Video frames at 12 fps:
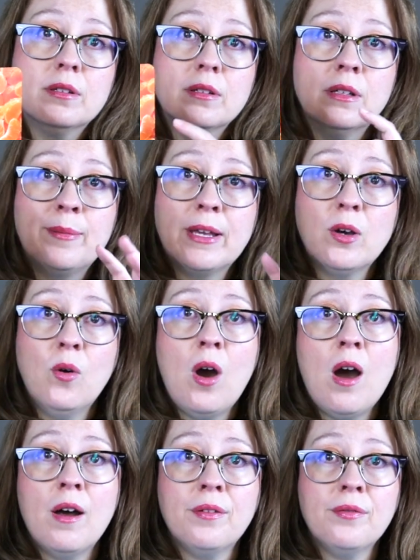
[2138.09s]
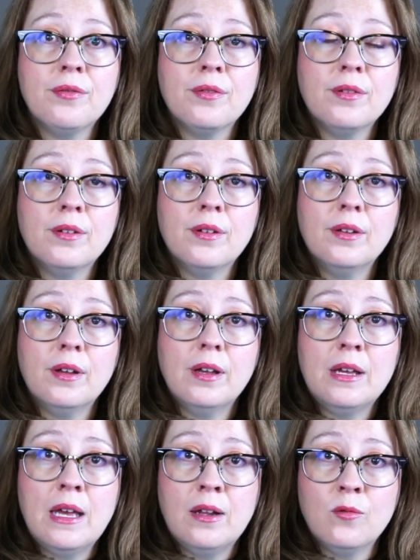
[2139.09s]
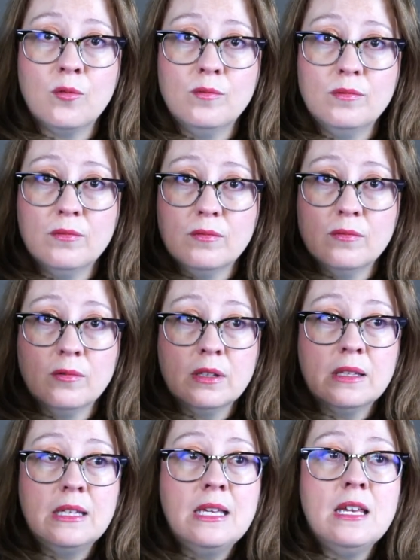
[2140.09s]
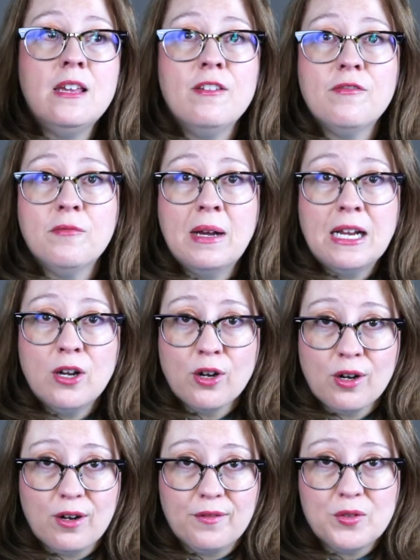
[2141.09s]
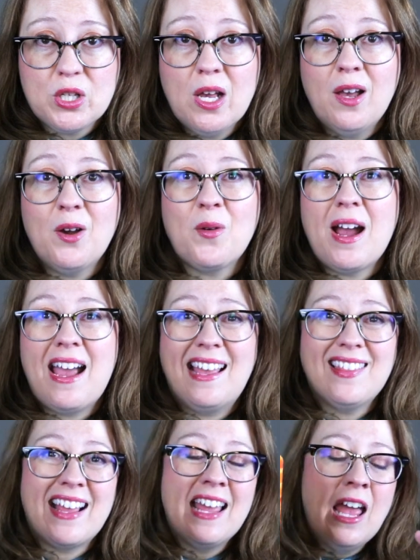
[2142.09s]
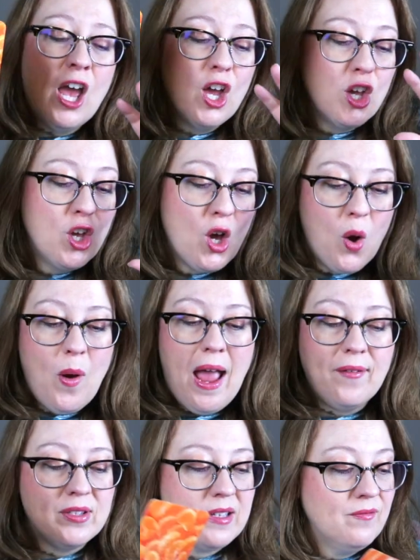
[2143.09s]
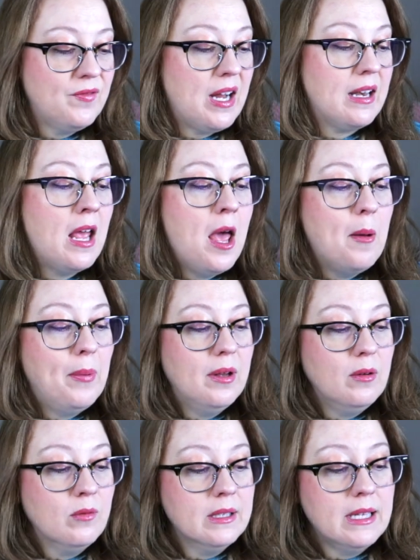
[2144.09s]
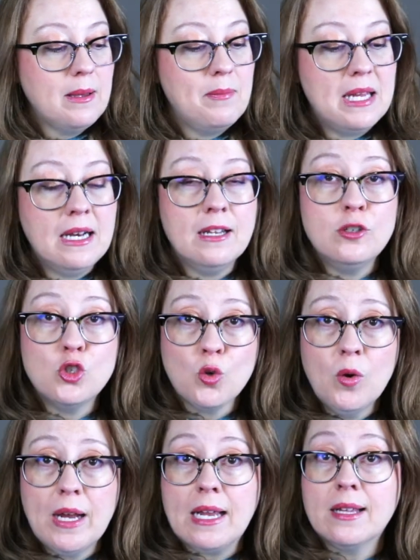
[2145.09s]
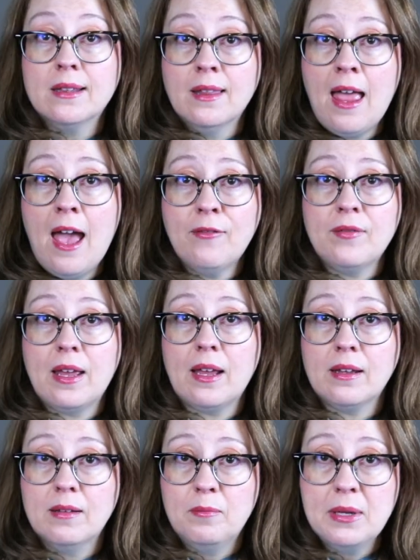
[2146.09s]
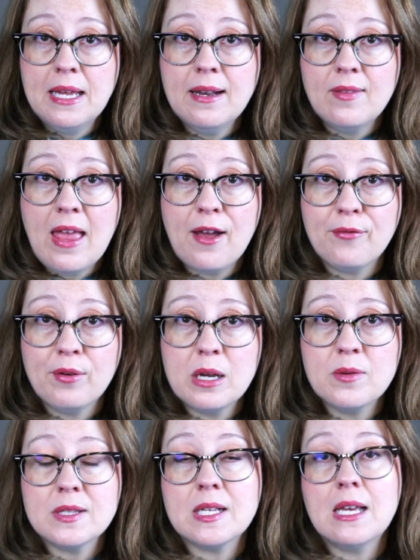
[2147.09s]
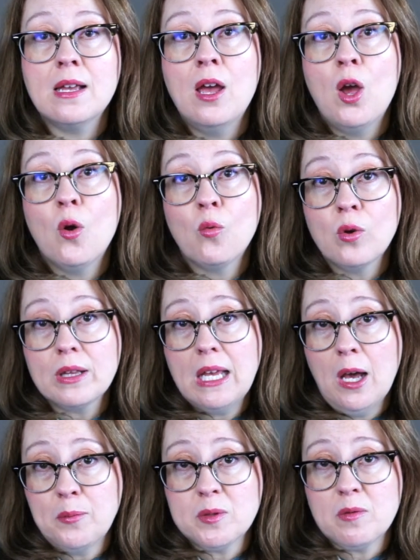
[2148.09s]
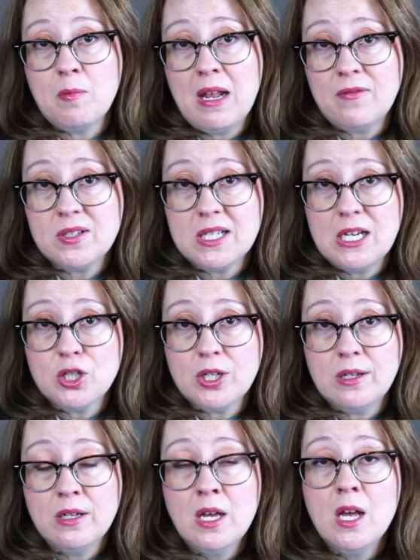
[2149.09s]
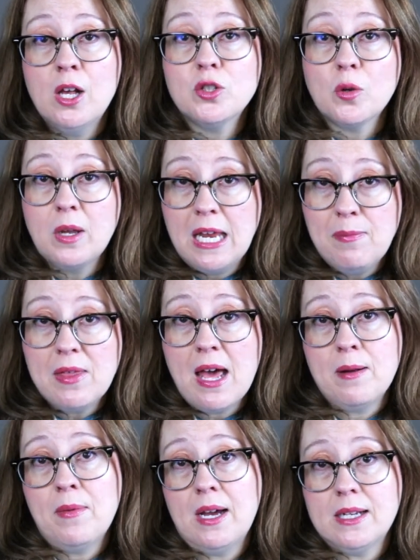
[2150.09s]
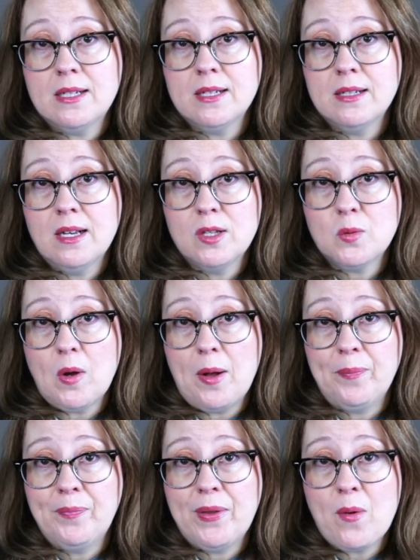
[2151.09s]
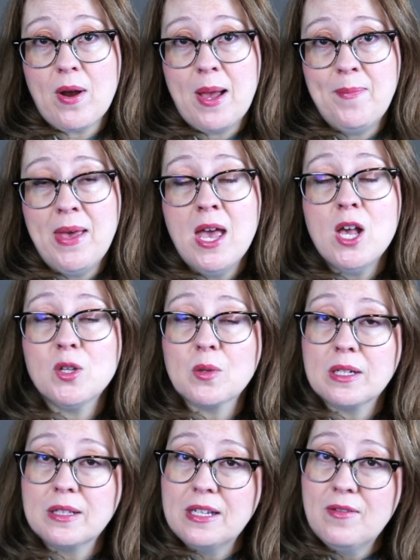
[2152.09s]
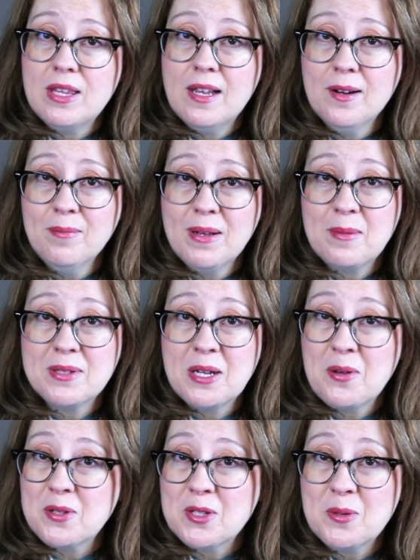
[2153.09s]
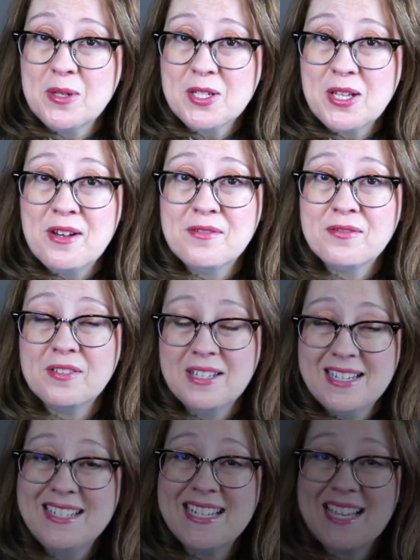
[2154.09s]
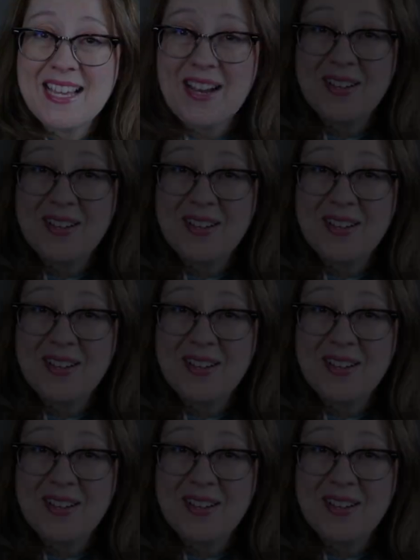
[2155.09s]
Let me go off and relieve my nerves, right? Like go have some fun. But really being in joy, laughing, being in that frequency really helps with manifestation. So keep that in mind as well, all right? So we're going to leave it there. I'm sending you all so much love and take care.